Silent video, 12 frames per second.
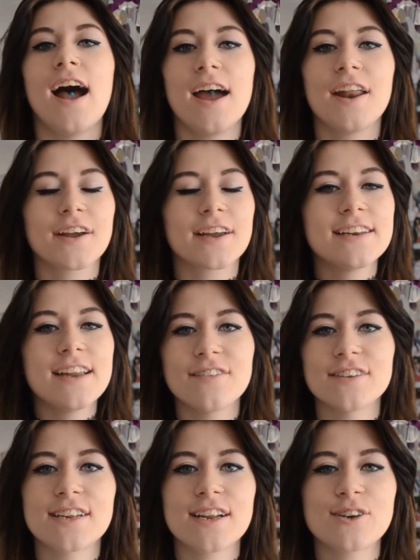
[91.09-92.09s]
And I can
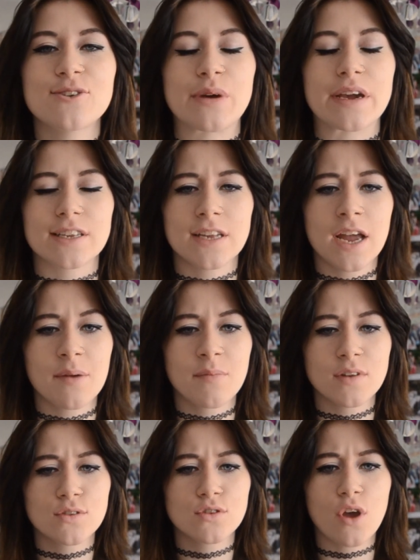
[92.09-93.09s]
never stick to it because
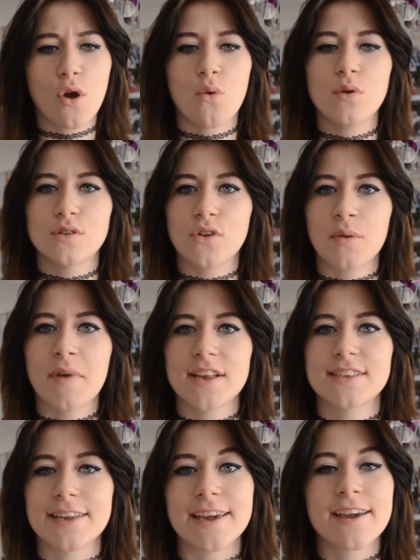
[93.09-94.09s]
I'm so
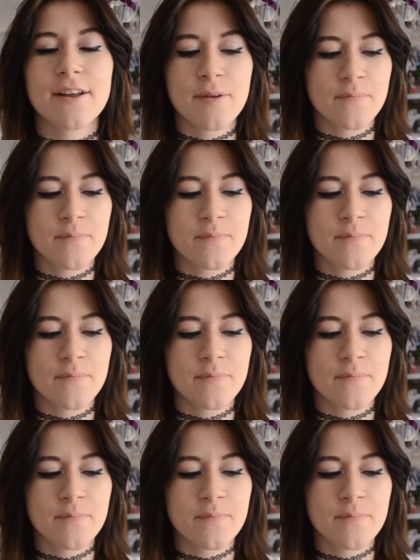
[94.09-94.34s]
messy.